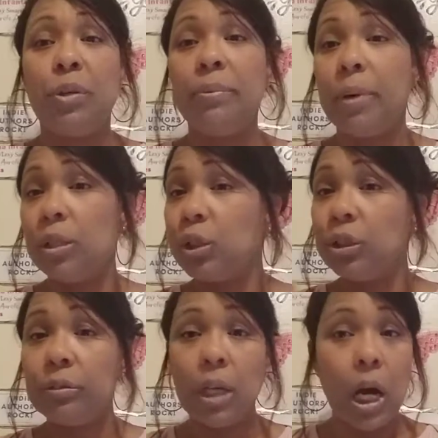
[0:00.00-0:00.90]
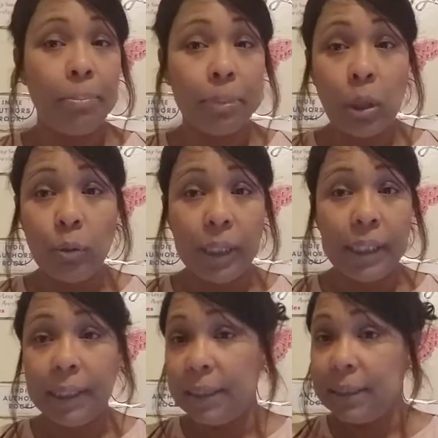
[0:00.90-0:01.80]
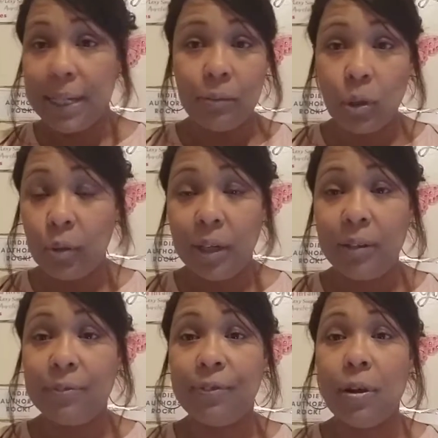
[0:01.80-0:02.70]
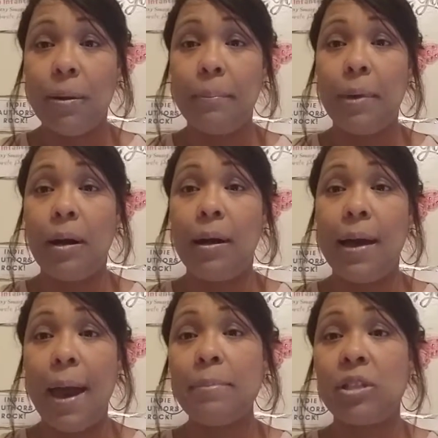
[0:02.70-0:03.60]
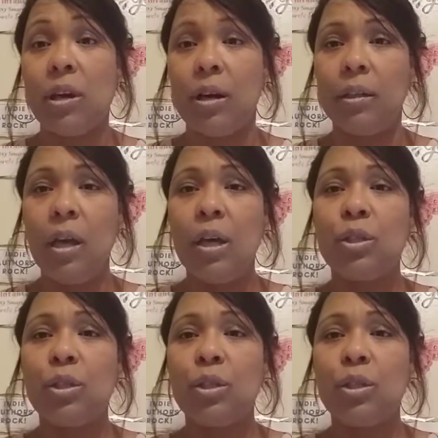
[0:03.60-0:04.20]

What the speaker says: pretty much uploading and downloading from Amazon.